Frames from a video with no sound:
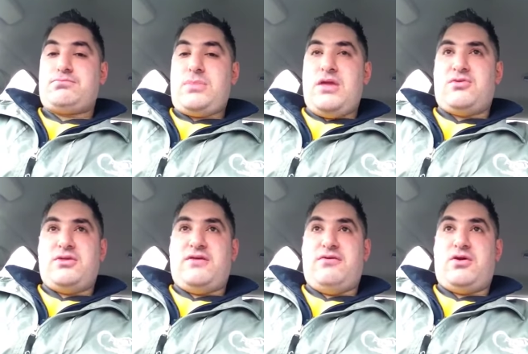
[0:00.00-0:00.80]
I just
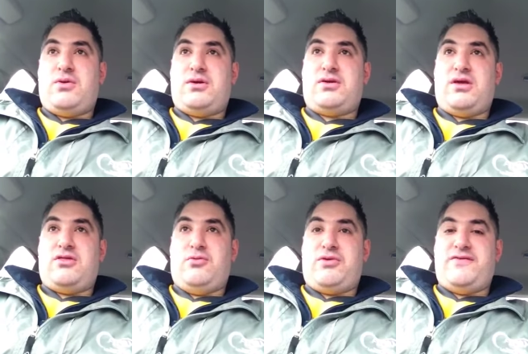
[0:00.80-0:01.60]
wanted to give you a quick uh,
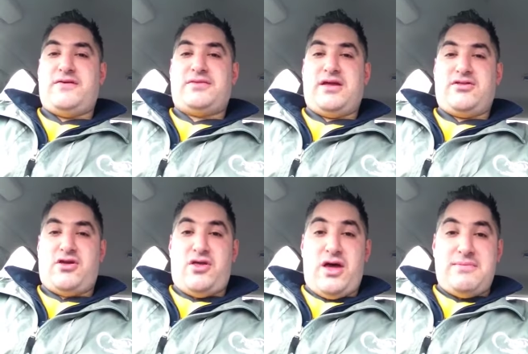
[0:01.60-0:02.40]
sort of brief update,
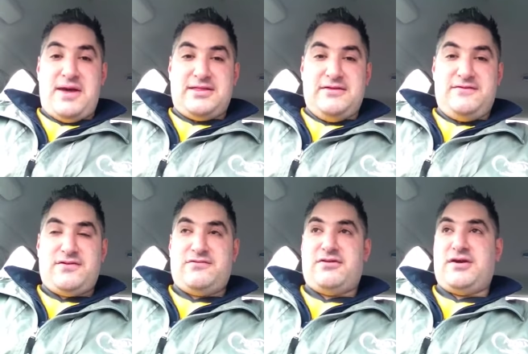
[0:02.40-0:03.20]
show that I am active
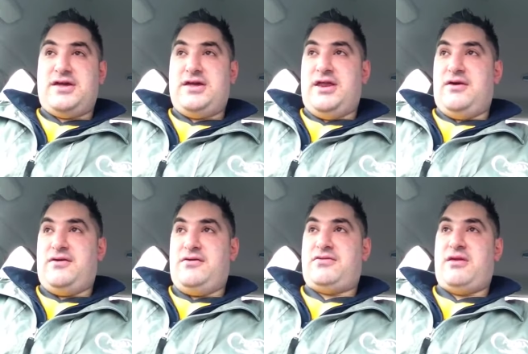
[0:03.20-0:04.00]
because obviously I, you know
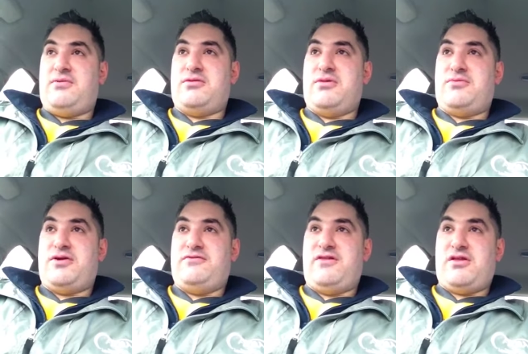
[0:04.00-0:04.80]
you've seen one of my
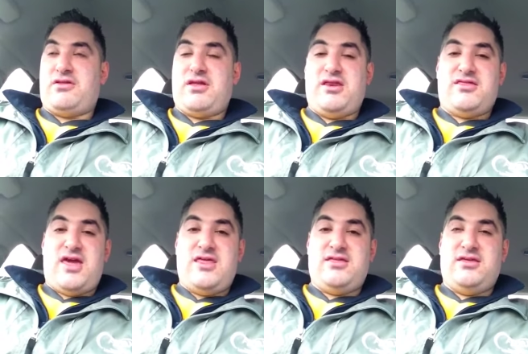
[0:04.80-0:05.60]
previous videos. I do
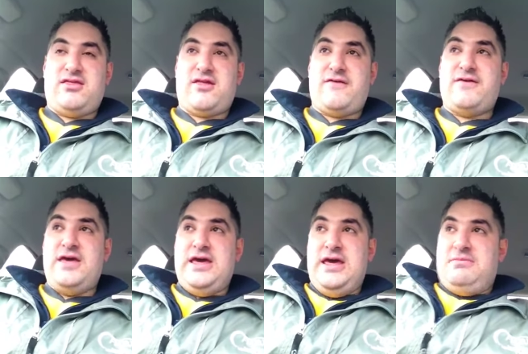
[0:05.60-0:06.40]
insanity and stuff,
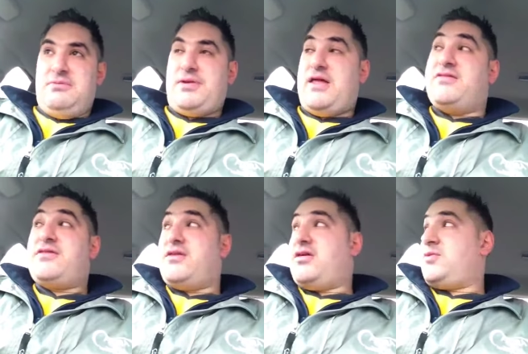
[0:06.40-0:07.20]
but the plan
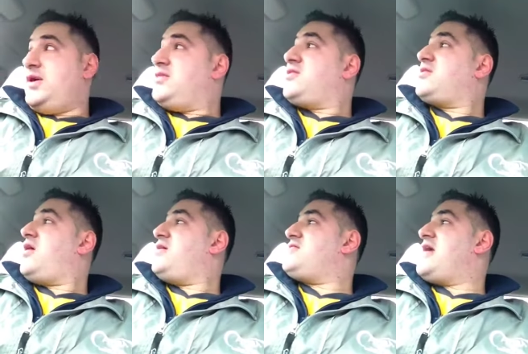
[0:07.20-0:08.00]
for next week is to
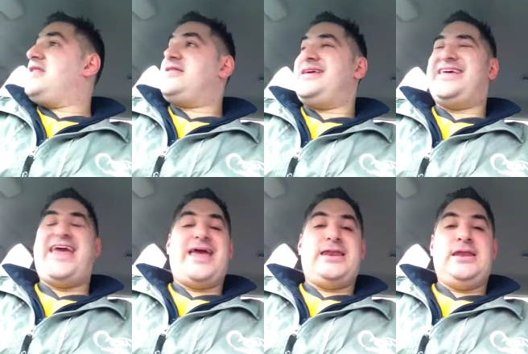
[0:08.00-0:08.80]
start insanity
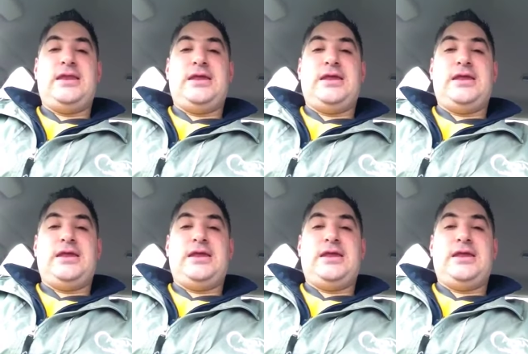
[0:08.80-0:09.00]
again,